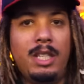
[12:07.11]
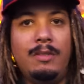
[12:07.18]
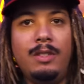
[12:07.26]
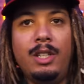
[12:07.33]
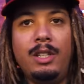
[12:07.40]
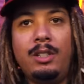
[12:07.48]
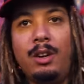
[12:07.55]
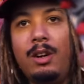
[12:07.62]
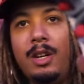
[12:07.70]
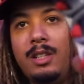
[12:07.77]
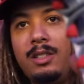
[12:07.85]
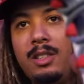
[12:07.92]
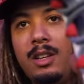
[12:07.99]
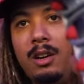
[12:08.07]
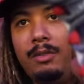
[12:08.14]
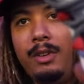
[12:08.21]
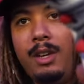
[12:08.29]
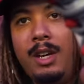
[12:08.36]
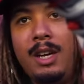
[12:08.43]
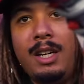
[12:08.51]
Even the tongue
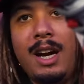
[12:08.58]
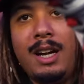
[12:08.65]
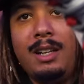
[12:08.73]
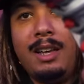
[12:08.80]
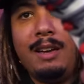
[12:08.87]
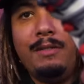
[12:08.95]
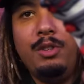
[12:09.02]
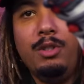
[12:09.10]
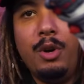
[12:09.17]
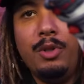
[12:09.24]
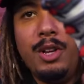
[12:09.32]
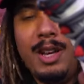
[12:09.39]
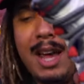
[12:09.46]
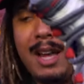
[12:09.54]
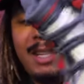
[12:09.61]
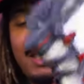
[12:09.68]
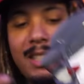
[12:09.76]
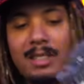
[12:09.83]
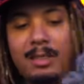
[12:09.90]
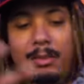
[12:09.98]
itself, kind of like if you know the netting
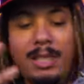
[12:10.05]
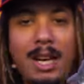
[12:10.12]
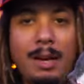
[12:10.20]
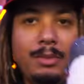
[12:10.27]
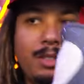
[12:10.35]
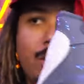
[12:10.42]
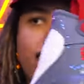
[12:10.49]
that sometimes is